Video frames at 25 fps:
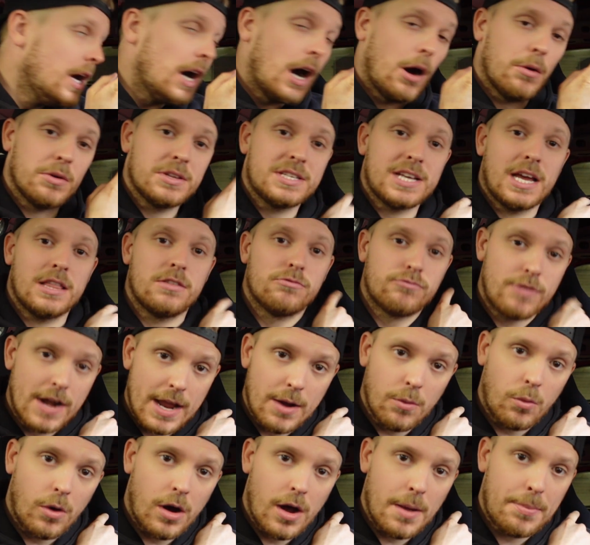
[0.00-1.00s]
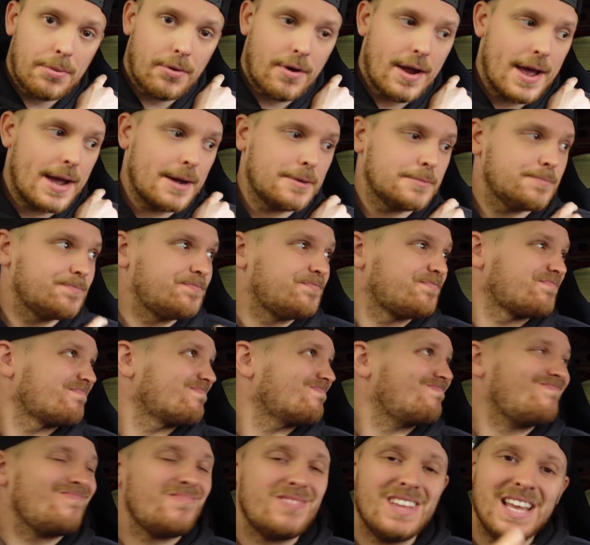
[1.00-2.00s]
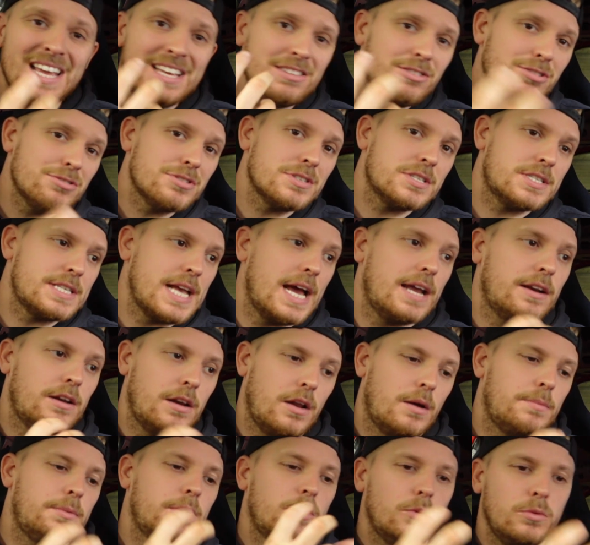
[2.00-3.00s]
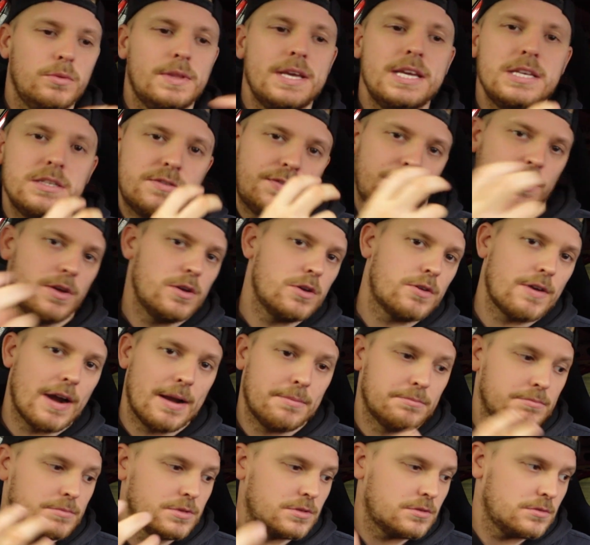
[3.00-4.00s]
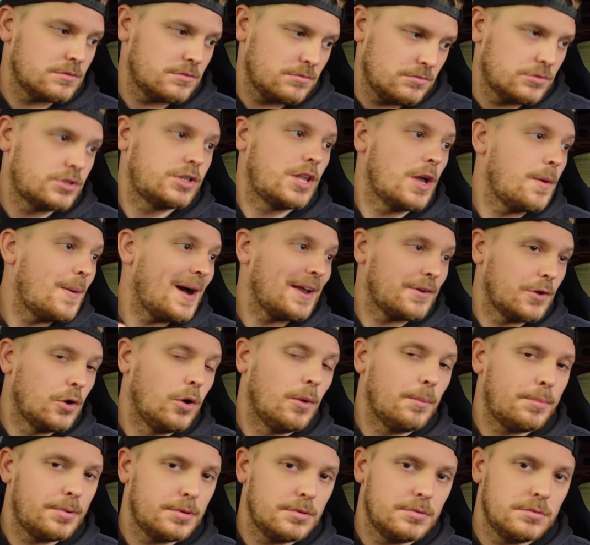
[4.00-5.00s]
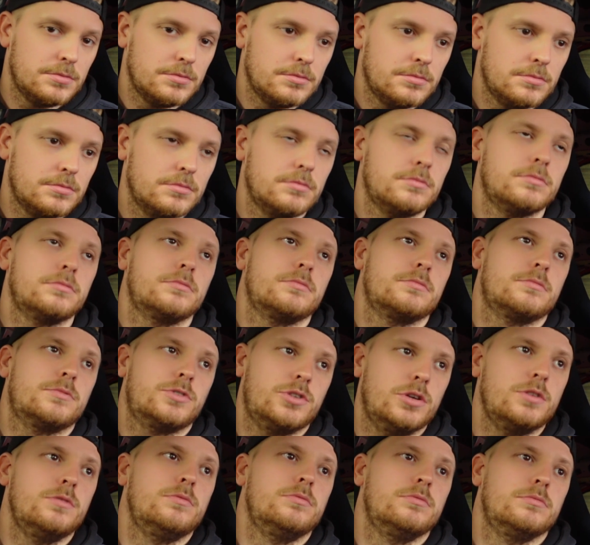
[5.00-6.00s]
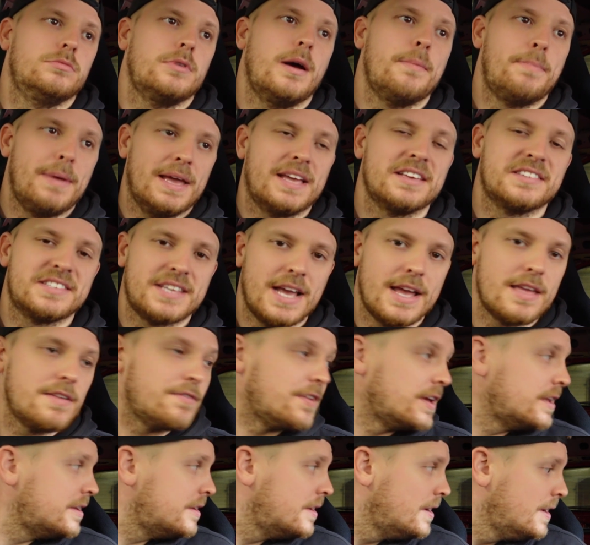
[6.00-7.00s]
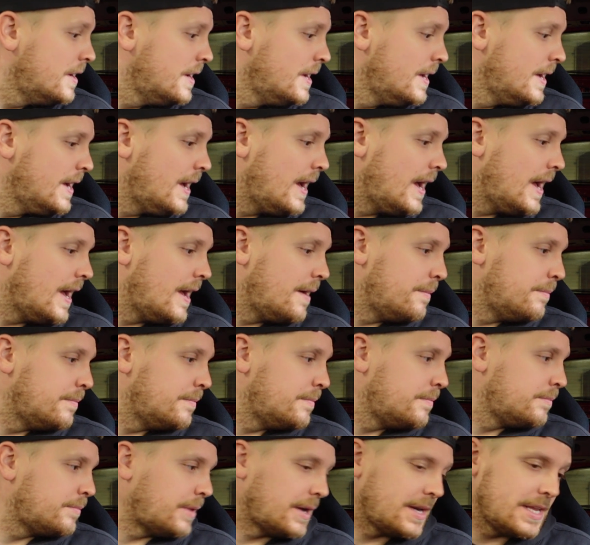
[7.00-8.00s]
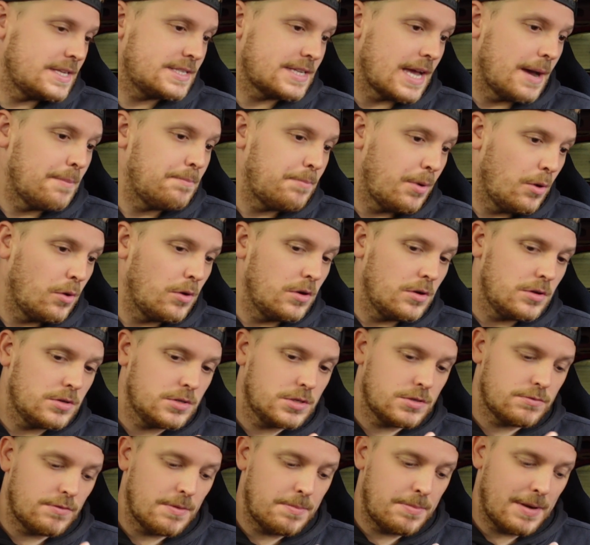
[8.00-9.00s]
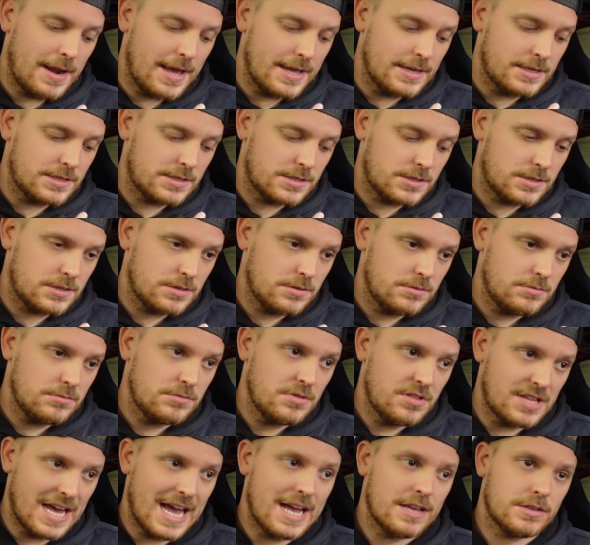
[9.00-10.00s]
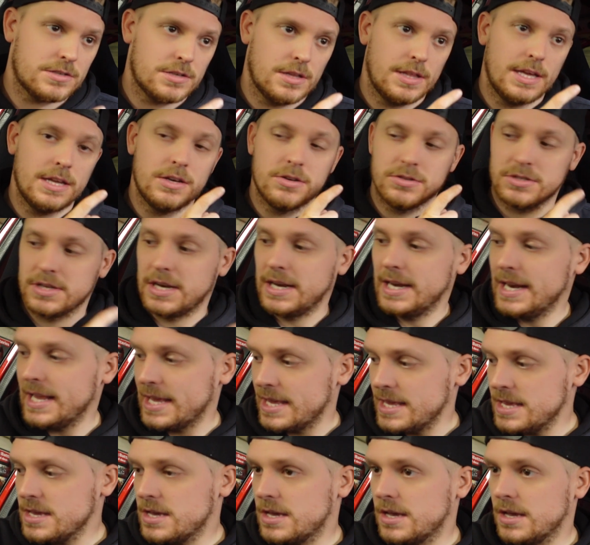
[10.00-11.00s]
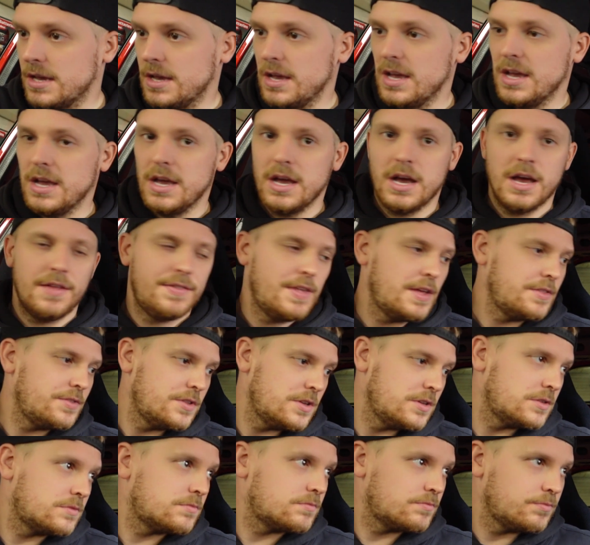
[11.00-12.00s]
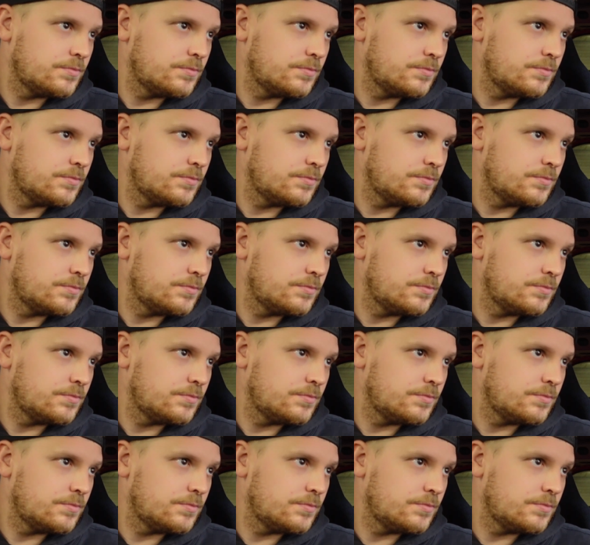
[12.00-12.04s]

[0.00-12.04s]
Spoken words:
I want to take the rear wiper out. It doesn't sound a lot, but all these few grams do add up to a bigger saving. But I need to get a bung to replace that so that it doesn't leak. And then